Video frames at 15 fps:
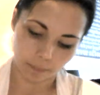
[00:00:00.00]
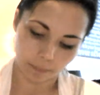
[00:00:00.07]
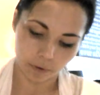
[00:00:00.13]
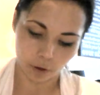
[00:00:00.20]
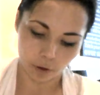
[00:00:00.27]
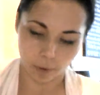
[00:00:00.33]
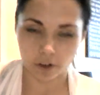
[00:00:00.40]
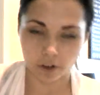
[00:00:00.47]

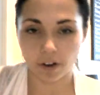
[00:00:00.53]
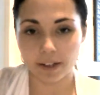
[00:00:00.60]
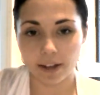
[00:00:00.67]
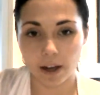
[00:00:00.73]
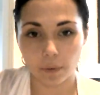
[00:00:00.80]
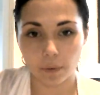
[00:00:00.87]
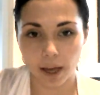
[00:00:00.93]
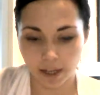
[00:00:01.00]
You want to write
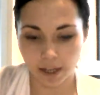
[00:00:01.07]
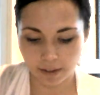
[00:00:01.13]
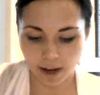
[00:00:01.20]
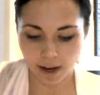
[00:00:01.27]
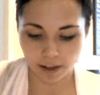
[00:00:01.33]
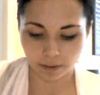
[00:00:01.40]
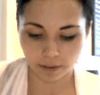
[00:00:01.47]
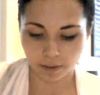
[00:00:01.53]
down any
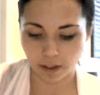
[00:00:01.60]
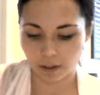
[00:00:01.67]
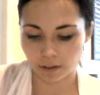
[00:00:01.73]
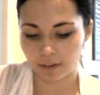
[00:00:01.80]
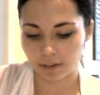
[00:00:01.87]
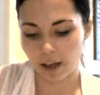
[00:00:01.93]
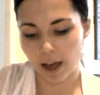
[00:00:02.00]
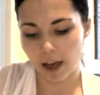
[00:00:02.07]
date that is
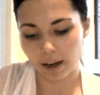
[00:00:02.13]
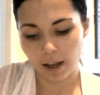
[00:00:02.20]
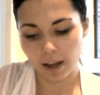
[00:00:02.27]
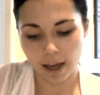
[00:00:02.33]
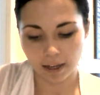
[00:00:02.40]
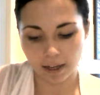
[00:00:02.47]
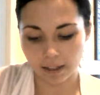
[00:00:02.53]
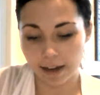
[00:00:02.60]
said,
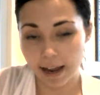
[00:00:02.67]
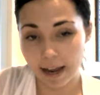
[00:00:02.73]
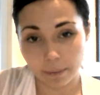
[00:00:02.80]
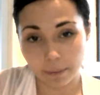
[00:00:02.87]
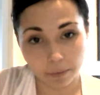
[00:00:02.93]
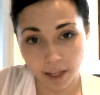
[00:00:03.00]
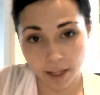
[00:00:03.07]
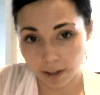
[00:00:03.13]
any
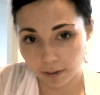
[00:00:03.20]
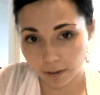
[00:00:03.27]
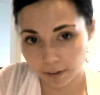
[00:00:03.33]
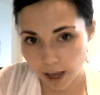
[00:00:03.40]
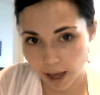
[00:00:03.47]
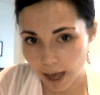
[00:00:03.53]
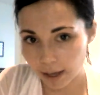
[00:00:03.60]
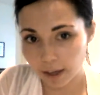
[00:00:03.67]
name that is
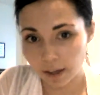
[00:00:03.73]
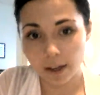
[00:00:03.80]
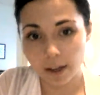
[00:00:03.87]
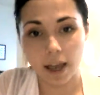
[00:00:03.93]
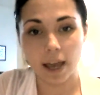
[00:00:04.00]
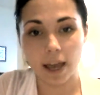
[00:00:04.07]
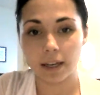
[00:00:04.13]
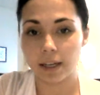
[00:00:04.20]
said,
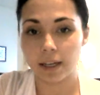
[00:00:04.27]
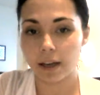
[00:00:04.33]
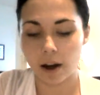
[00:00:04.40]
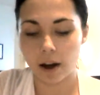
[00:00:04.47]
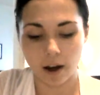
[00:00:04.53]
any